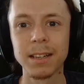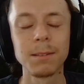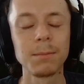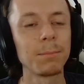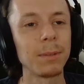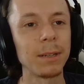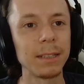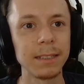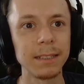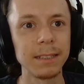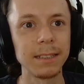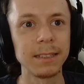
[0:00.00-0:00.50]

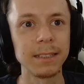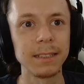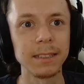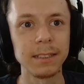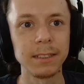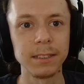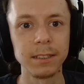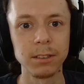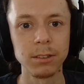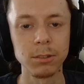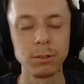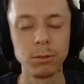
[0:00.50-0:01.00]
But this
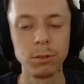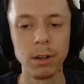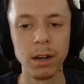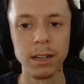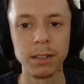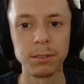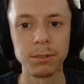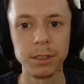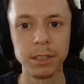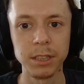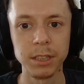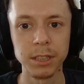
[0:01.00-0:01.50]
is
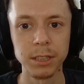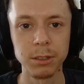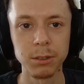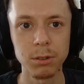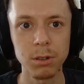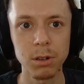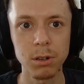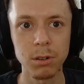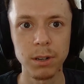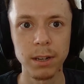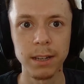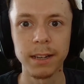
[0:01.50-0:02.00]
200
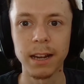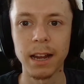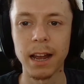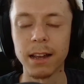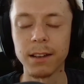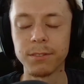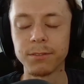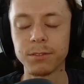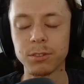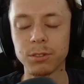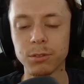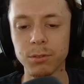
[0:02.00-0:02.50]
euro, and
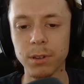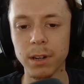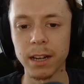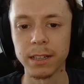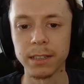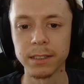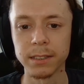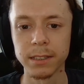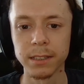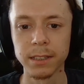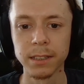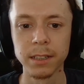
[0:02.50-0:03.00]
I've
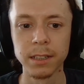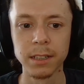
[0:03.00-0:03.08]
tried